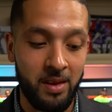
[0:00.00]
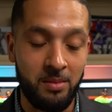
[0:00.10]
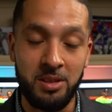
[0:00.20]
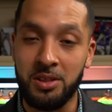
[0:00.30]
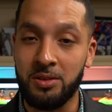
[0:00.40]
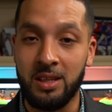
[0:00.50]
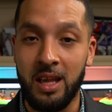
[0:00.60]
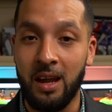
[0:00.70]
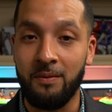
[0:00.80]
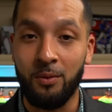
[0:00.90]
I'm just using
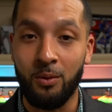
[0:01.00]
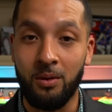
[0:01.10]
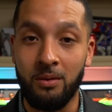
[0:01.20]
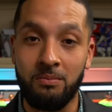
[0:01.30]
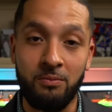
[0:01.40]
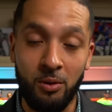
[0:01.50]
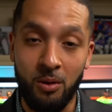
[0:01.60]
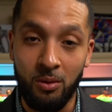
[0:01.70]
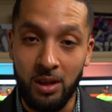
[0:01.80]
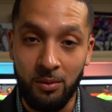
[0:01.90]
that for for
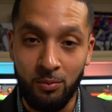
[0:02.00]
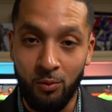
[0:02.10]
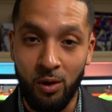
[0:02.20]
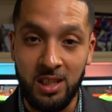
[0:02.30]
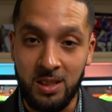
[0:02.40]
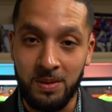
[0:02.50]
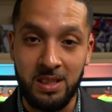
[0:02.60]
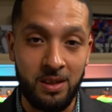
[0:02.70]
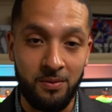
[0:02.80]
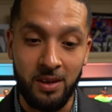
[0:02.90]
only one
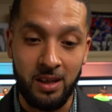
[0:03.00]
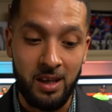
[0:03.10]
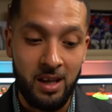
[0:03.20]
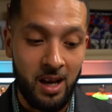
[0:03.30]
specific